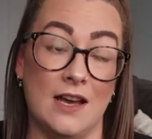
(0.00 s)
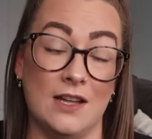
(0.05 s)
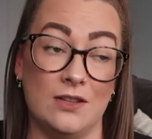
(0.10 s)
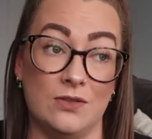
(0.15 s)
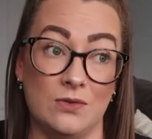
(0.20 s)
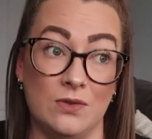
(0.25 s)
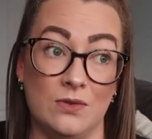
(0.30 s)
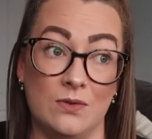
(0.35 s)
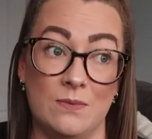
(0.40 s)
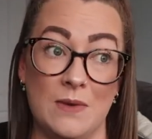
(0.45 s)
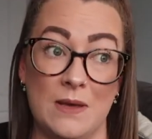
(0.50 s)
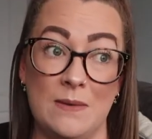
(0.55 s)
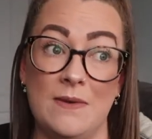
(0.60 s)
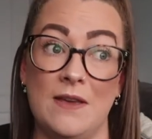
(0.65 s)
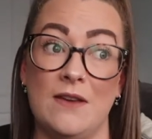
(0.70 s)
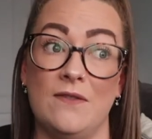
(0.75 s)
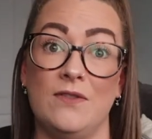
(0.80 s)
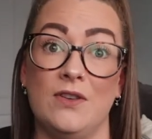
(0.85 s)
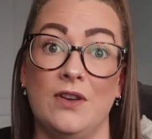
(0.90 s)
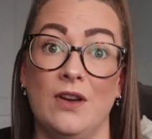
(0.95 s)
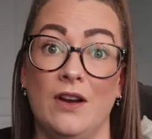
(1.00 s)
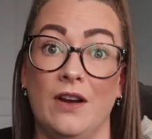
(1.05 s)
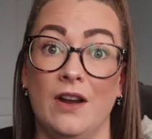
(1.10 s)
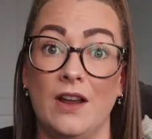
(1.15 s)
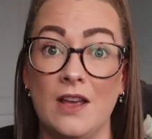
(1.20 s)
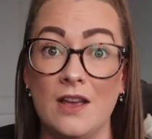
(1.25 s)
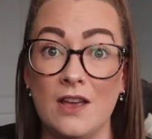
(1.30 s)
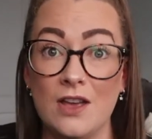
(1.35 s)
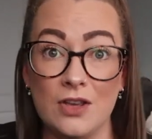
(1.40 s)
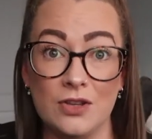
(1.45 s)
I don't know, maybe if you're
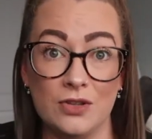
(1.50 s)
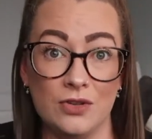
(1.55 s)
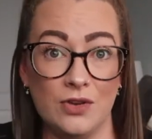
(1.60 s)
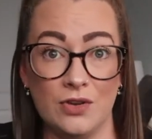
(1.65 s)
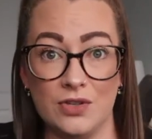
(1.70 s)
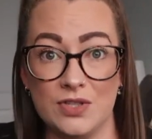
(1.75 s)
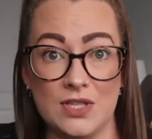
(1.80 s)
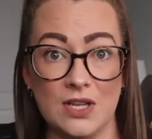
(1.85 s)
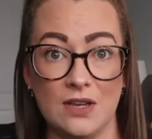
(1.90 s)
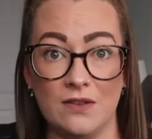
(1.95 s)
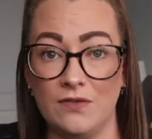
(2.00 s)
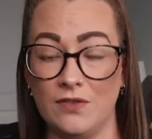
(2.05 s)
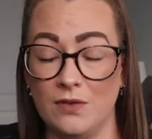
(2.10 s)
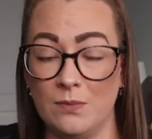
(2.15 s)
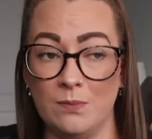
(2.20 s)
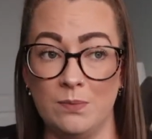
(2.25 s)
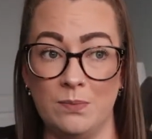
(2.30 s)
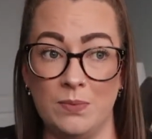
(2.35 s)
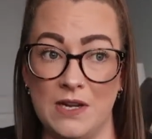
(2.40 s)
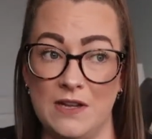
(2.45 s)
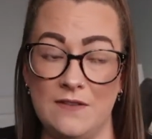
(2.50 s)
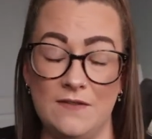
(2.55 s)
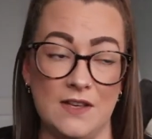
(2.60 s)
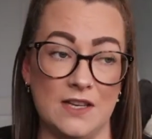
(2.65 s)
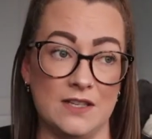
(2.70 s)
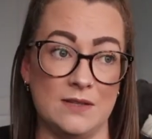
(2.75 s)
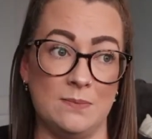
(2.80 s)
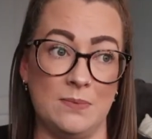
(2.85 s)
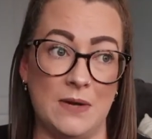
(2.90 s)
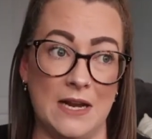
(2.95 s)
used to it from
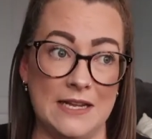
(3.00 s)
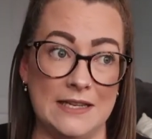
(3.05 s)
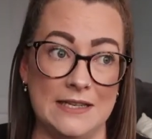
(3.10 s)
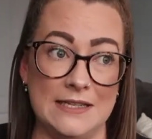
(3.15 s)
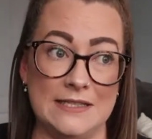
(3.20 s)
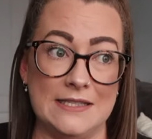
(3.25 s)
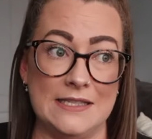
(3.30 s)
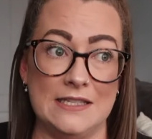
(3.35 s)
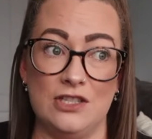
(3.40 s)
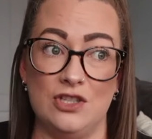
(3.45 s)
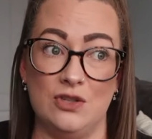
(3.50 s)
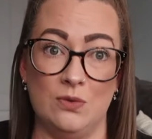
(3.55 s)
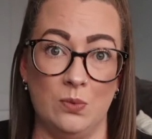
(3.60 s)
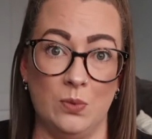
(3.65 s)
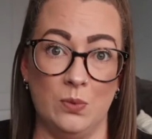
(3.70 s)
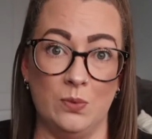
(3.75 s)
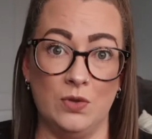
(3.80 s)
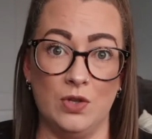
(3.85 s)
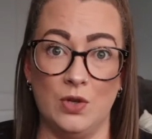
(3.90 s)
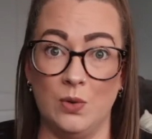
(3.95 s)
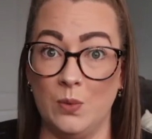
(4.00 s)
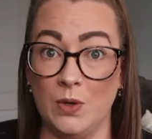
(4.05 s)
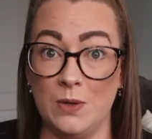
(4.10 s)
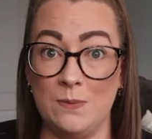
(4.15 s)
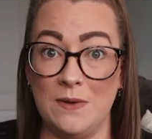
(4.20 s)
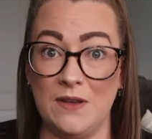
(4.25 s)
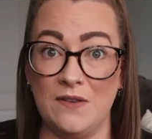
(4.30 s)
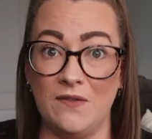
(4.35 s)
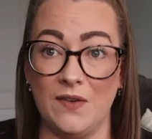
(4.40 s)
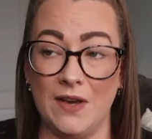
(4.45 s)
previous pregnancies, you
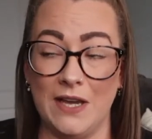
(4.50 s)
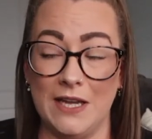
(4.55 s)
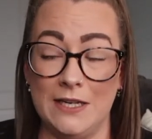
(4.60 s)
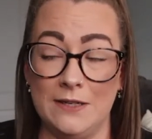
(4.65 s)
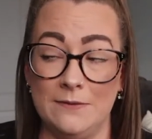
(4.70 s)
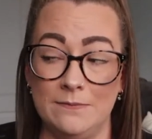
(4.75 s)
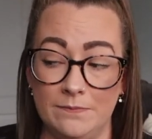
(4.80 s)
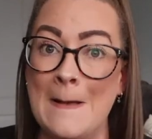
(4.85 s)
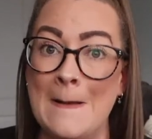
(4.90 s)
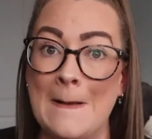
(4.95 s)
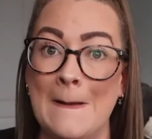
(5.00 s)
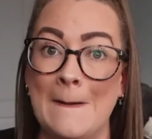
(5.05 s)
would be fine.